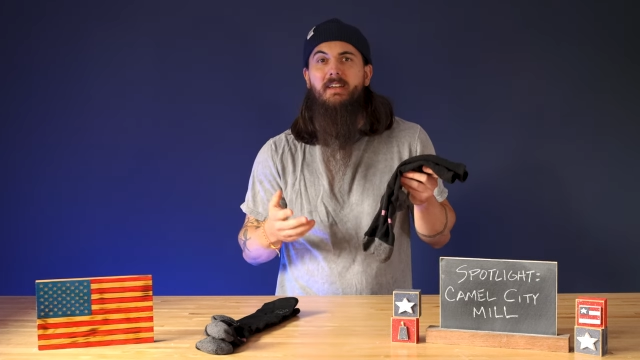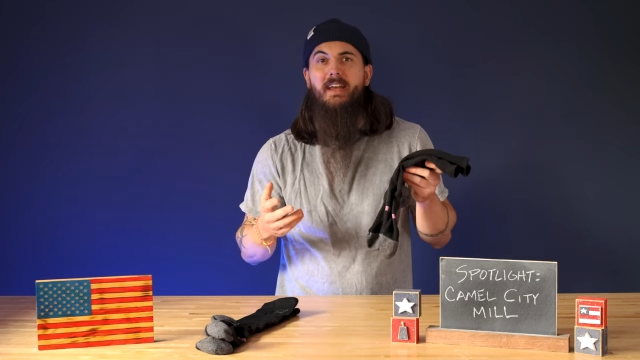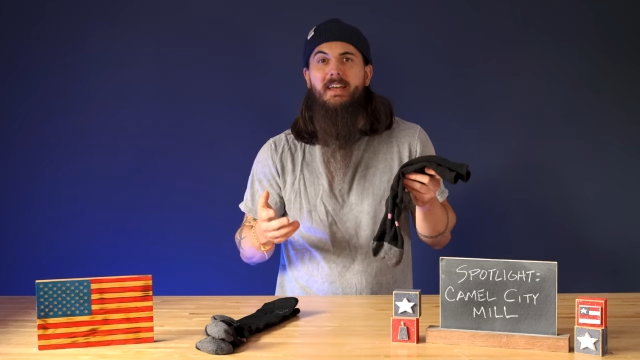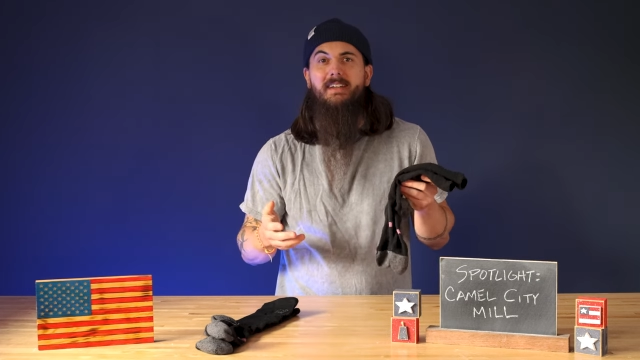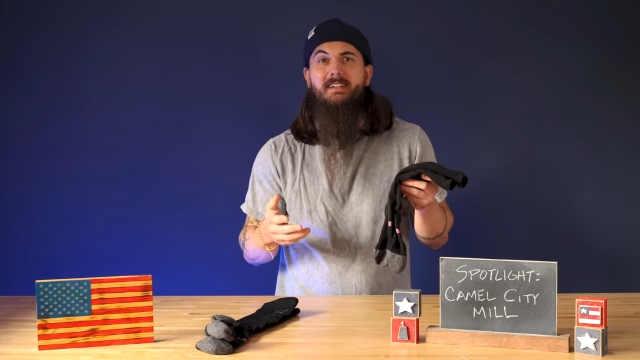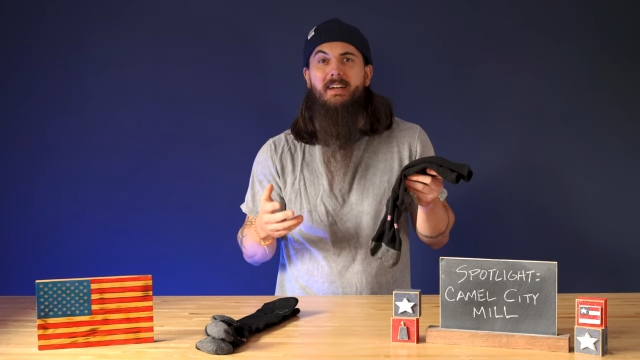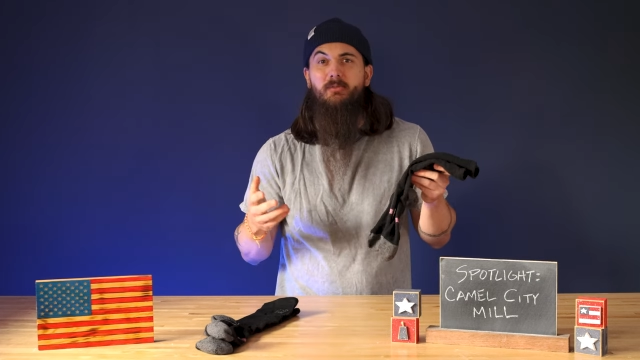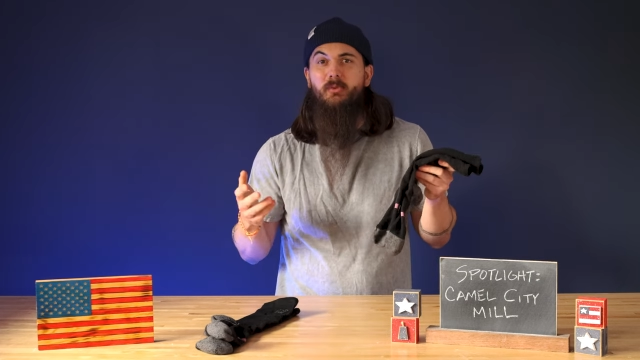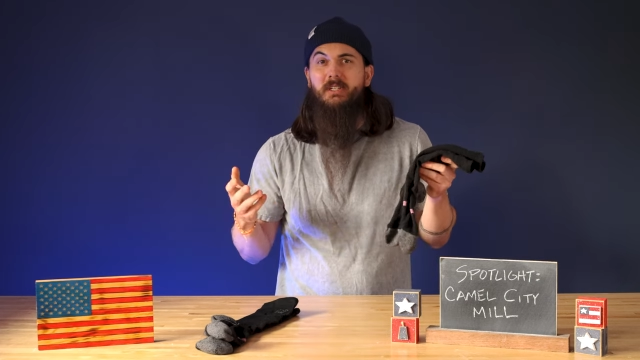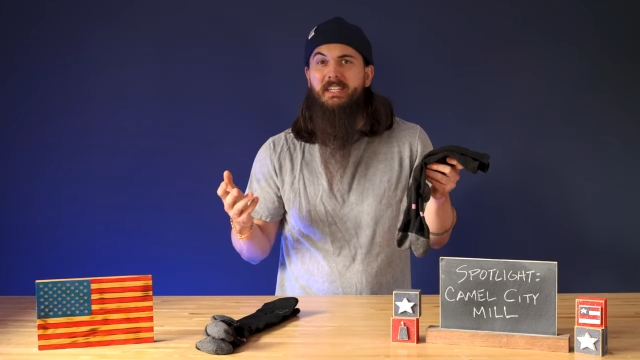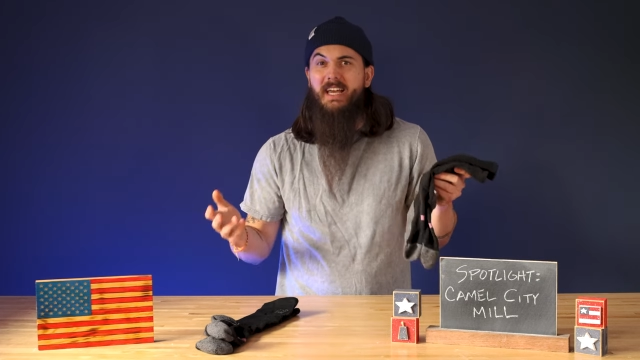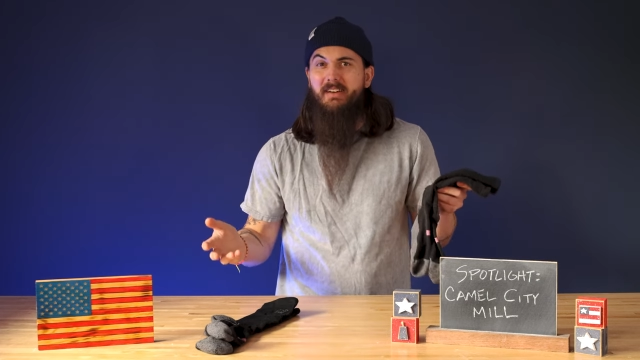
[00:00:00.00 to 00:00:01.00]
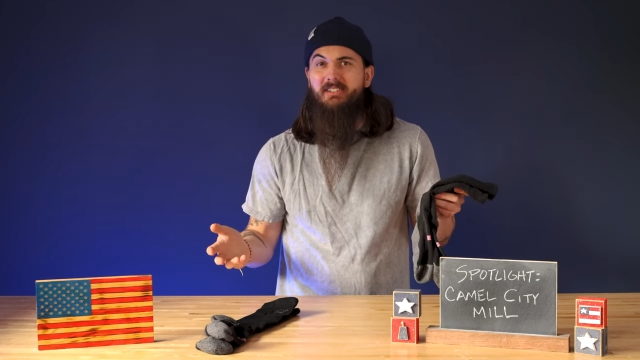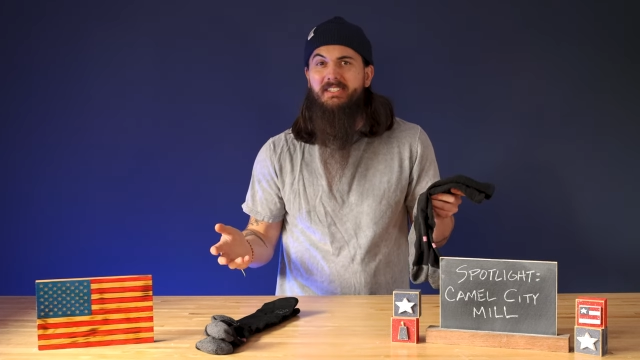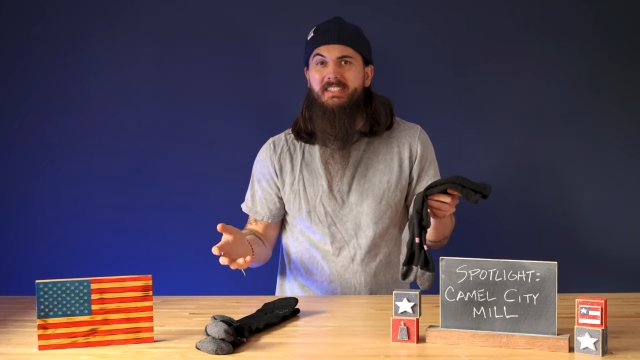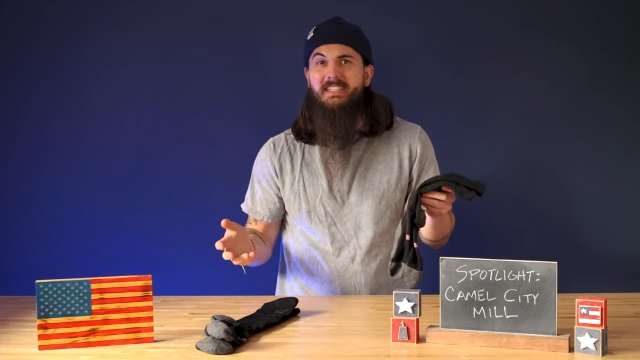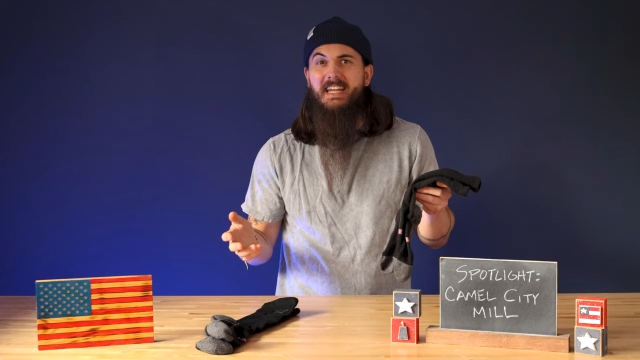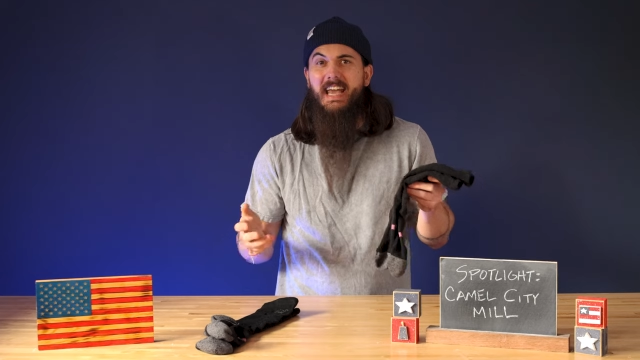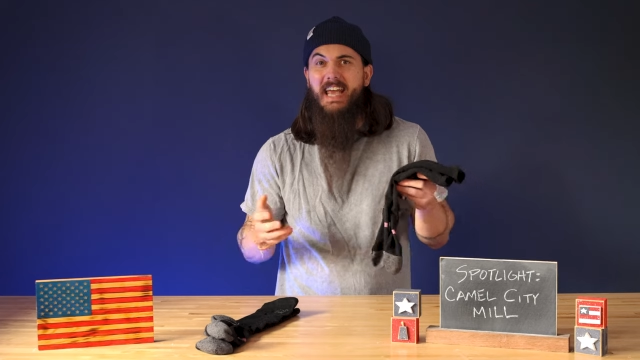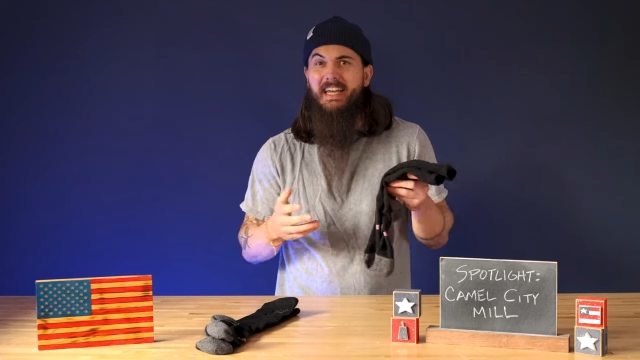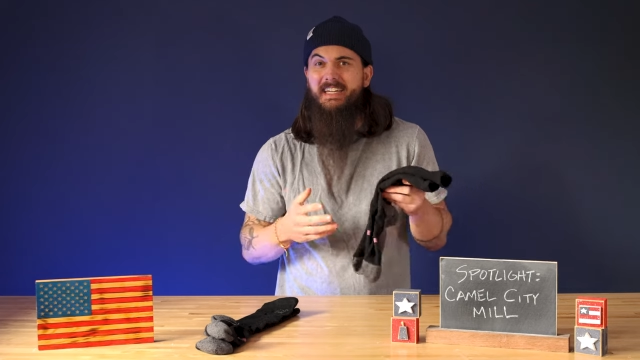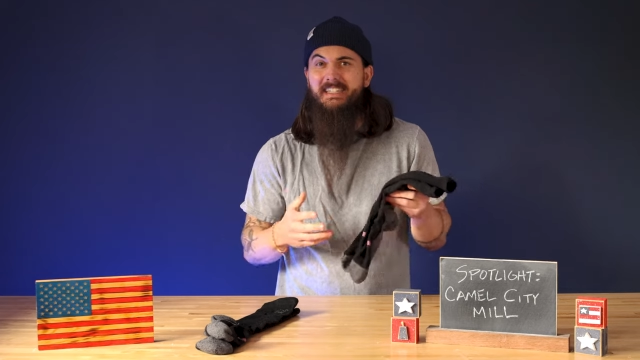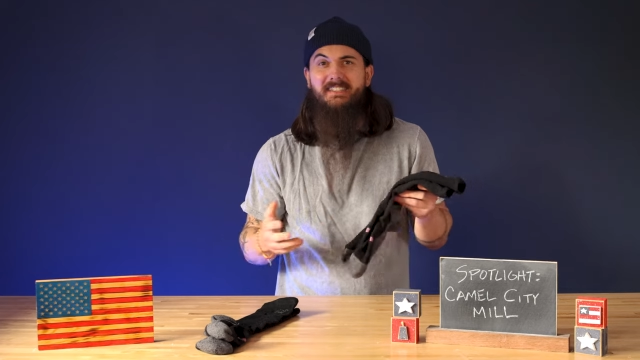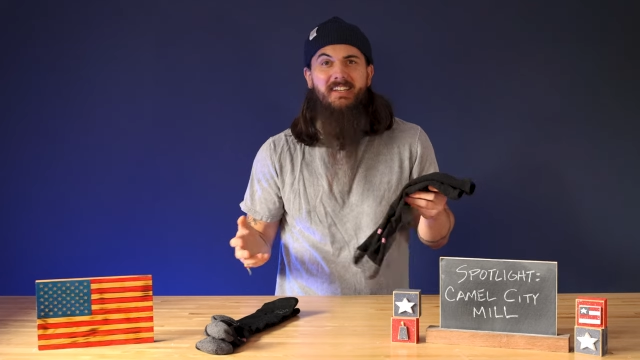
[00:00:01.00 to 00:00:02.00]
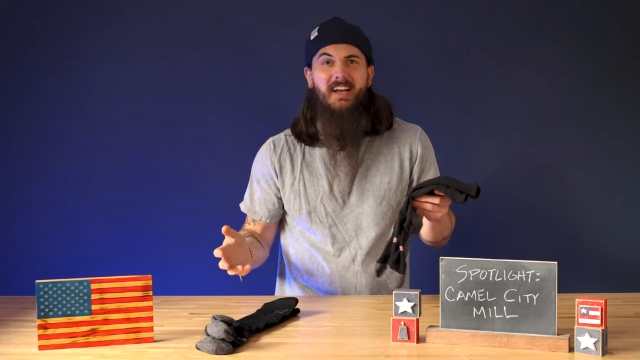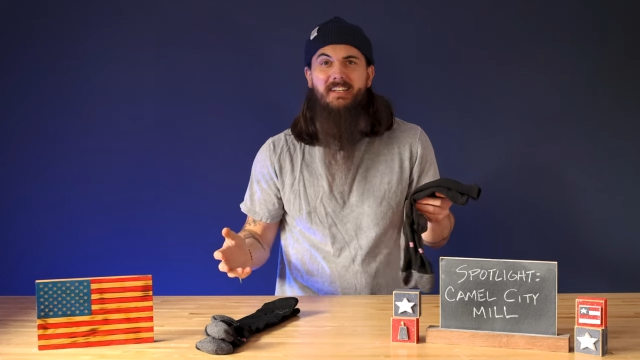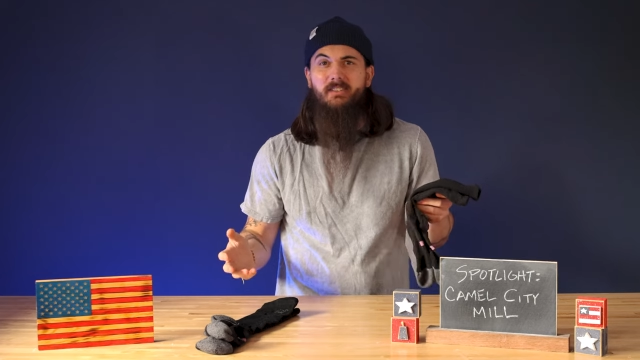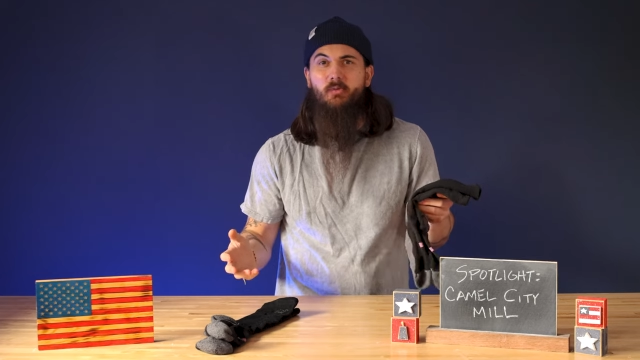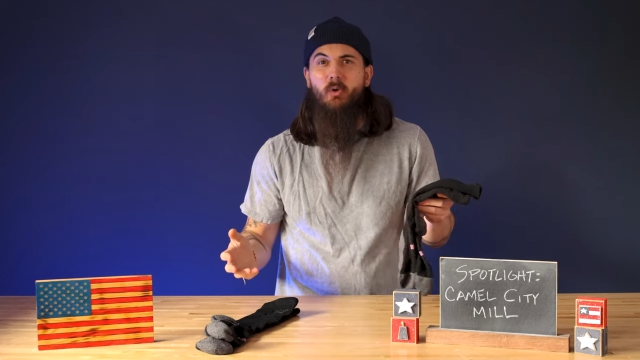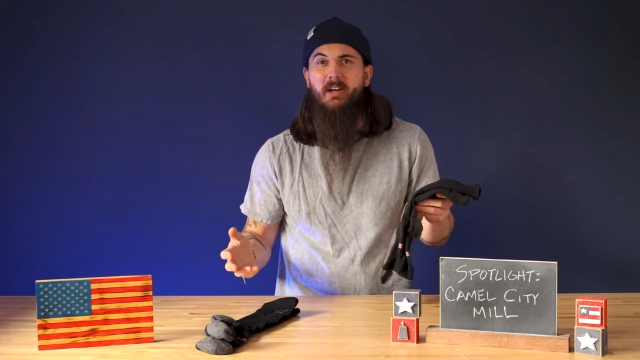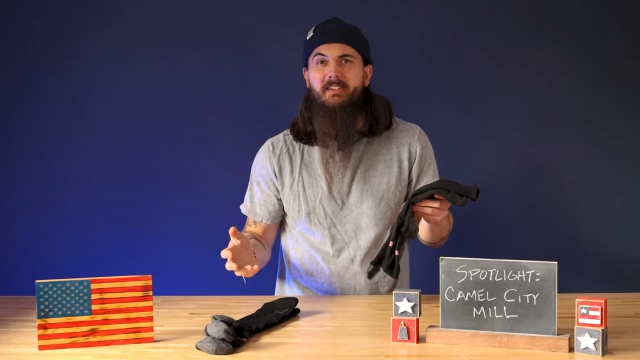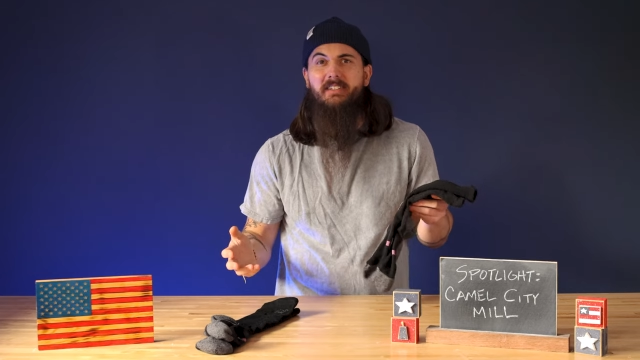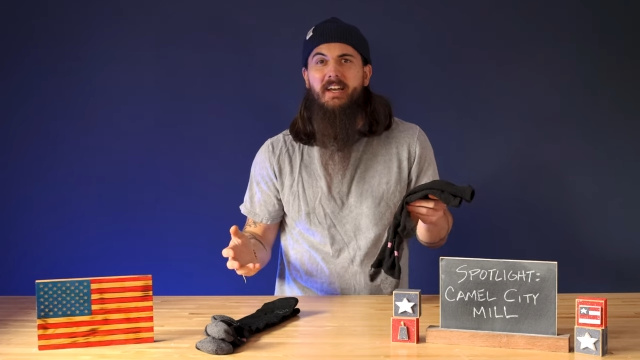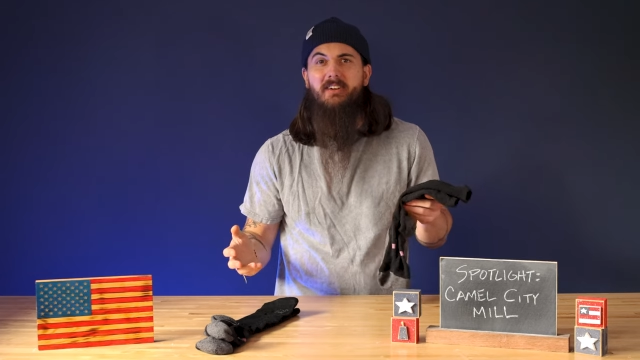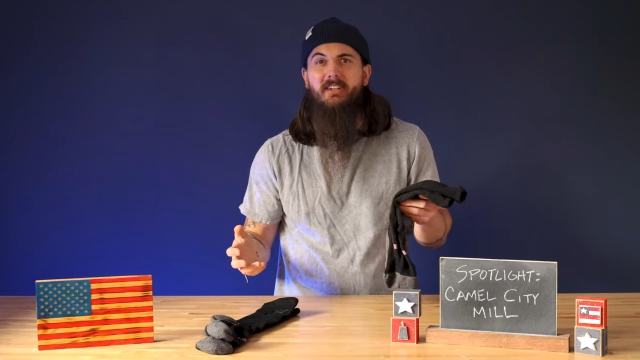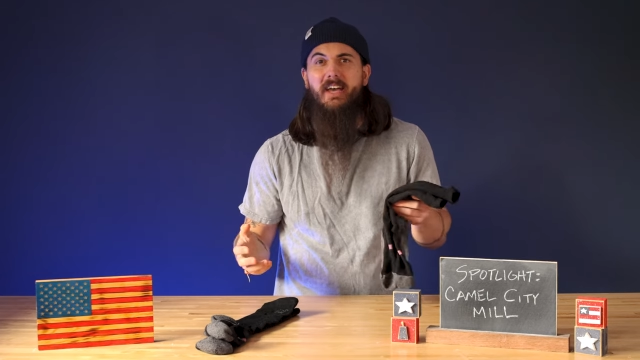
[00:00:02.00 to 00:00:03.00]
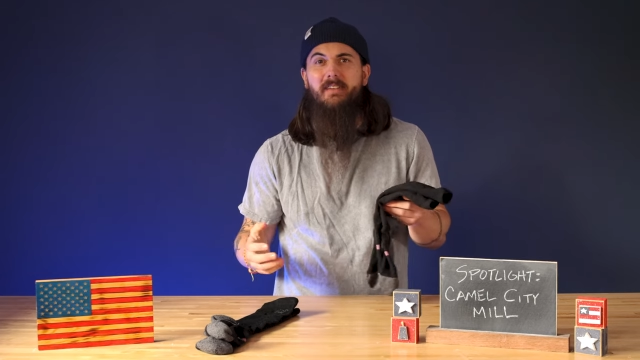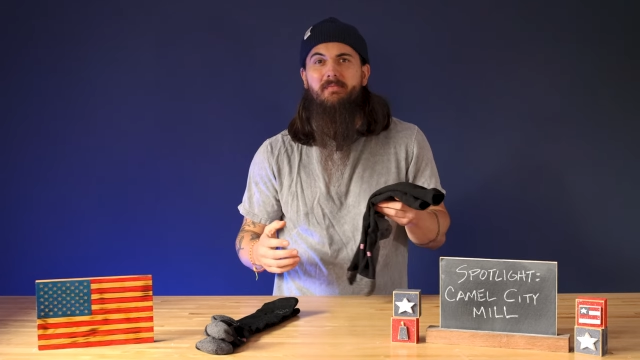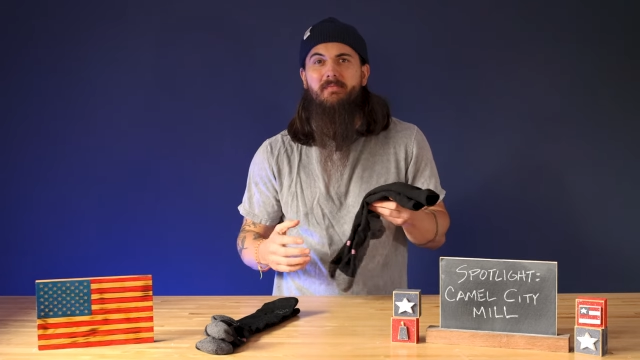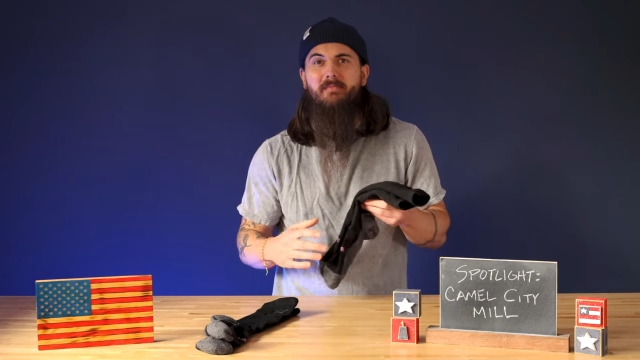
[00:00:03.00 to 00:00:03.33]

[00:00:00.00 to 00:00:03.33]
and I really haven't seen any signs of wear and tear yet.